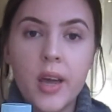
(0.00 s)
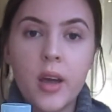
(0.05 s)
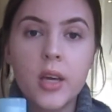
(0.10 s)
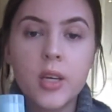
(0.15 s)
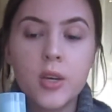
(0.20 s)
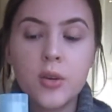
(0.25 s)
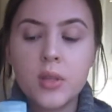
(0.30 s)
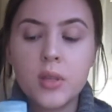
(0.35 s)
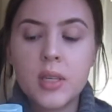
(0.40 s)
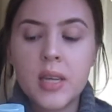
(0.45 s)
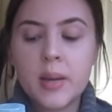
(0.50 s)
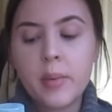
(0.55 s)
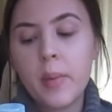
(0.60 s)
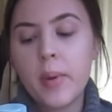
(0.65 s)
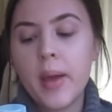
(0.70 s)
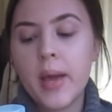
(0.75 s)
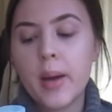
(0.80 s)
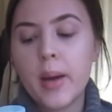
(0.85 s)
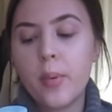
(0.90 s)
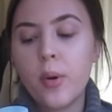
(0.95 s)
I use it to take my
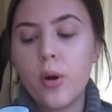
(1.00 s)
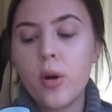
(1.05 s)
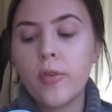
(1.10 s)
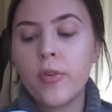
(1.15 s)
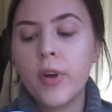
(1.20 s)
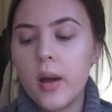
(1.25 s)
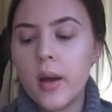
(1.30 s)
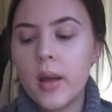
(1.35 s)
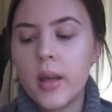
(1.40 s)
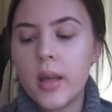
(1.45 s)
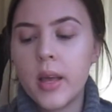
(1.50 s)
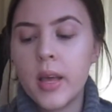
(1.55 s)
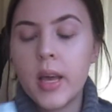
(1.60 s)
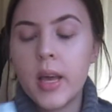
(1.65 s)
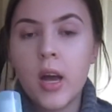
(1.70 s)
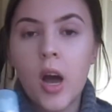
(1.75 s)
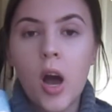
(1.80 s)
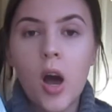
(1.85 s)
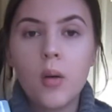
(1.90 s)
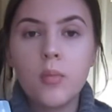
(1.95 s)
makeup off it
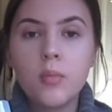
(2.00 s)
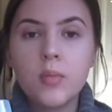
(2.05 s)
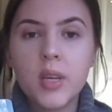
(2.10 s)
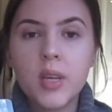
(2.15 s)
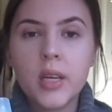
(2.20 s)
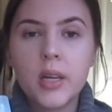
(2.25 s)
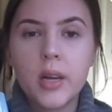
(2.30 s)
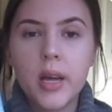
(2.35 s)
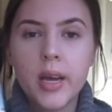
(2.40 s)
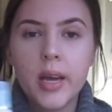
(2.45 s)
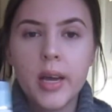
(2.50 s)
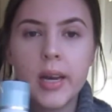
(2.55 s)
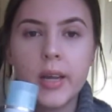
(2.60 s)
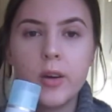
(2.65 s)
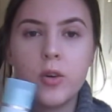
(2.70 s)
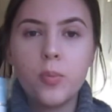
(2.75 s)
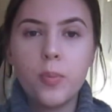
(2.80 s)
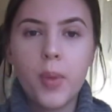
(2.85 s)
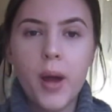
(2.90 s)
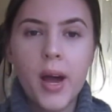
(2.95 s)
comes in like a
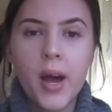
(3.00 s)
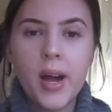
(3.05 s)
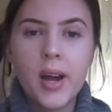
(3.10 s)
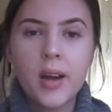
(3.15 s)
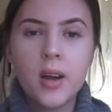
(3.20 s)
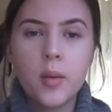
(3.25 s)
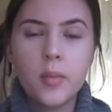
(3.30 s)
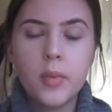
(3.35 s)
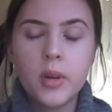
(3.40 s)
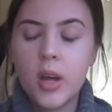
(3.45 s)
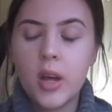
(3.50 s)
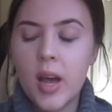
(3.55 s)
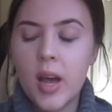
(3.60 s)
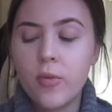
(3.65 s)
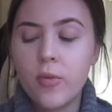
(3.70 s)
little bag I mean I